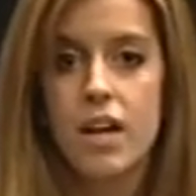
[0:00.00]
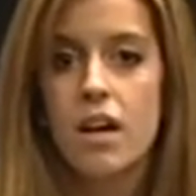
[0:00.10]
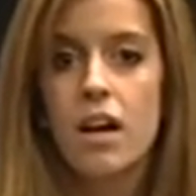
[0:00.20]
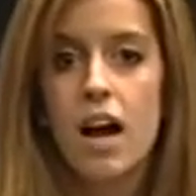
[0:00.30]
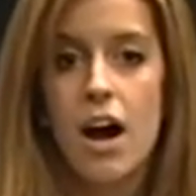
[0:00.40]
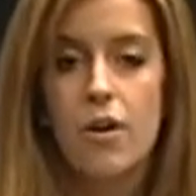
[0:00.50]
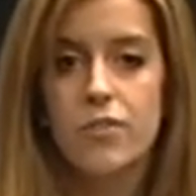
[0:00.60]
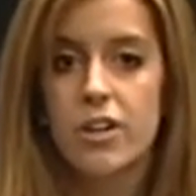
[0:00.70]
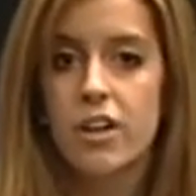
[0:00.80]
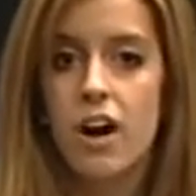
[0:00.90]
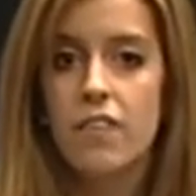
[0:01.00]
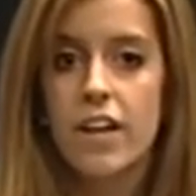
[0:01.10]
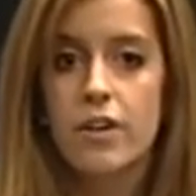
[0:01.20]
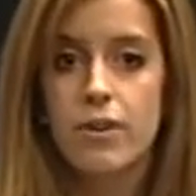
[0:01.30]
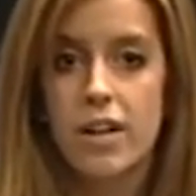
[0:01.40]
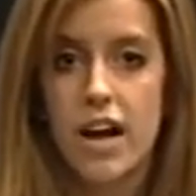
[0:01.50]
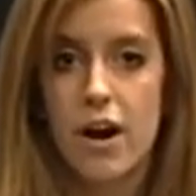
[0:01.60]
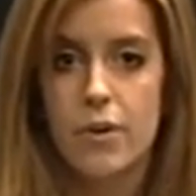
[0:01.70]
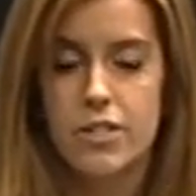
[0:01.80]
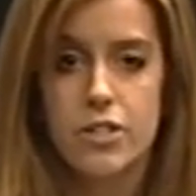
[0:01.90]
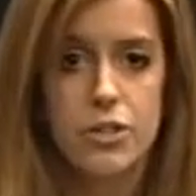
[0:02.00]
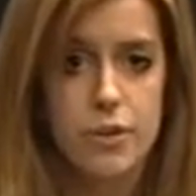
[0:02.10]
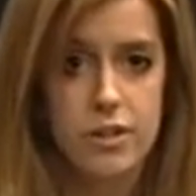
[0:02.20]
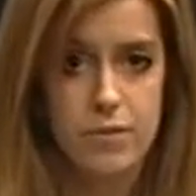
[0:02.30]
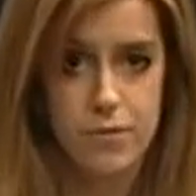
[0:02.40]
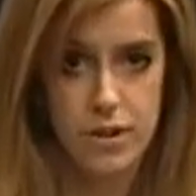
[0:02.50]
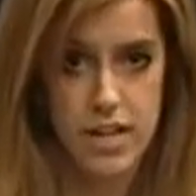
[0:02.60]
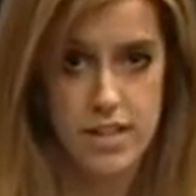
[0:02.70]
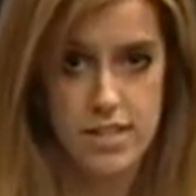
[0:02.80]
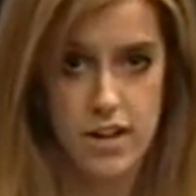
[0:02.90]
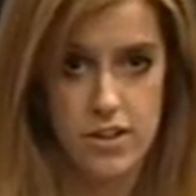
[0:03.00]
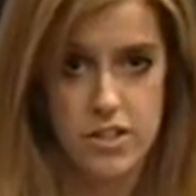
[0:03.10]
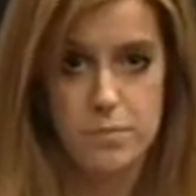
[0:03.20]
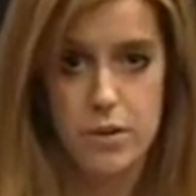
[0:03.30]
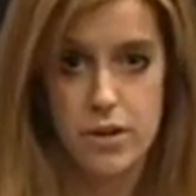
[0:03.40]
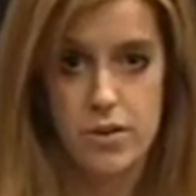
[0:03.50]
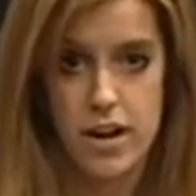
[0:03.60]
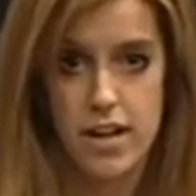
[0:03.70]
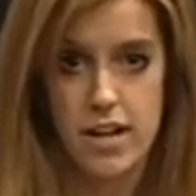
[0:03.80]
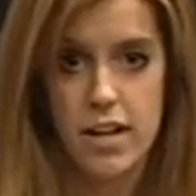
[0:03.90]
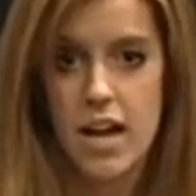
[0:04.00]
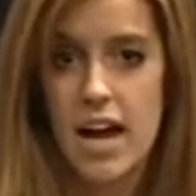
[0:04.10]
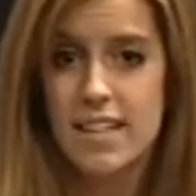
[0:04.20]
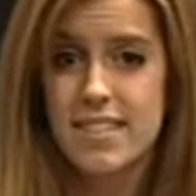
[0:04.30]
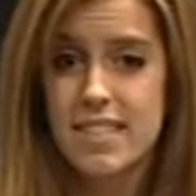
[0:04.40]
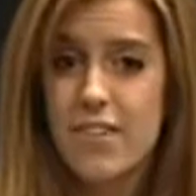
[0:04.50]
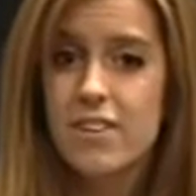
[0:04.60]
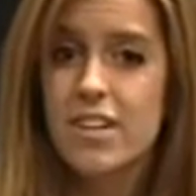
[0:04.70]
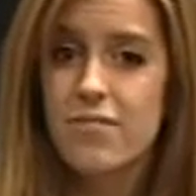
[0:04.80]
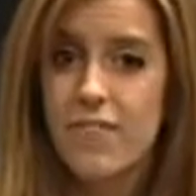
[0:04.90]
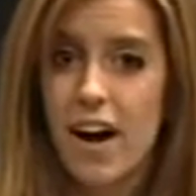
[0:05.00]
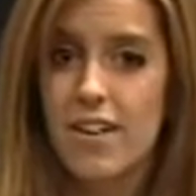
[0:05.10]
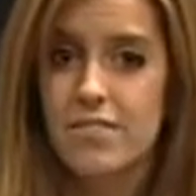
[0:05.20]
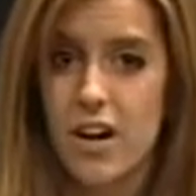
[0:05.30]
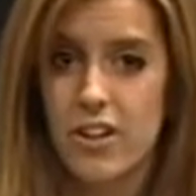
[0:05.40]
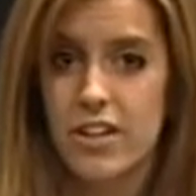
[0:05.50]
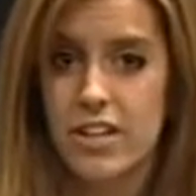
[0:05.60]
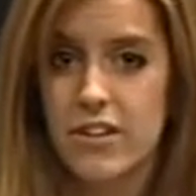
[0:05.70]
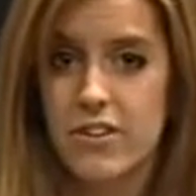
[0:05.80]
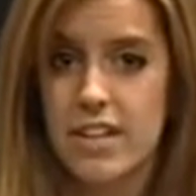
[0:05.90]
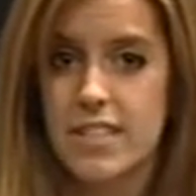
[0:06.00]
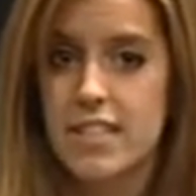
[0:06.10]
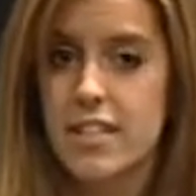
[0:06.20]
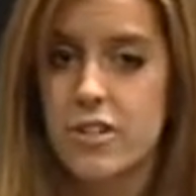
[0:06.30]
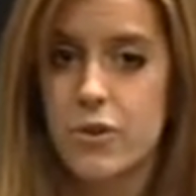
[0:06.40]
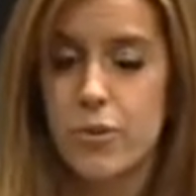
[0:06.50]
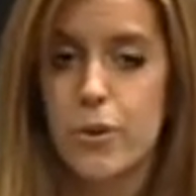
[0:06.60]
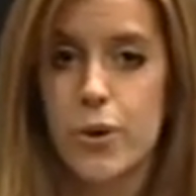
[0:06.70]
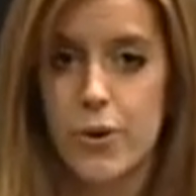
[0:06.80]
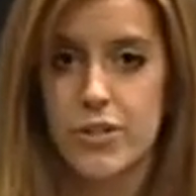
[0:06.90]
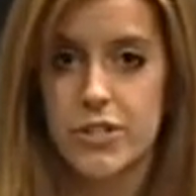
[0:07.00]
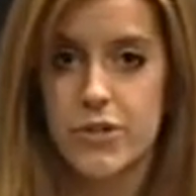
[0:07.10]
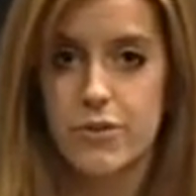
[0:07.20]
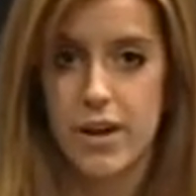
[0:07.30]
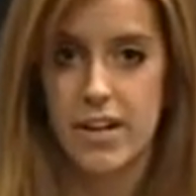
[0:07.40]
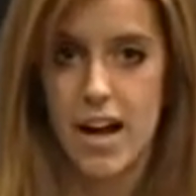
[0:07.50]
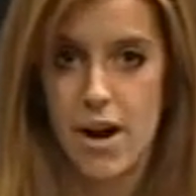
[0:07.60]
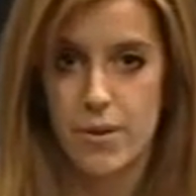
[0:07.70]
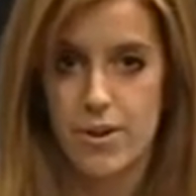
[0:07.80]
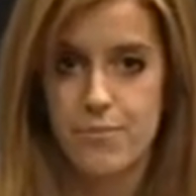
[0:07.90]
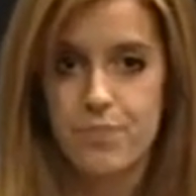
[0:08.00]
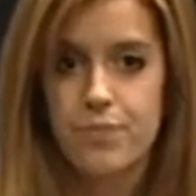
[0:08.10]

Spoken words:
However, online credit hours are $248 per credit, a $75 increase than a normal OSU credit hour.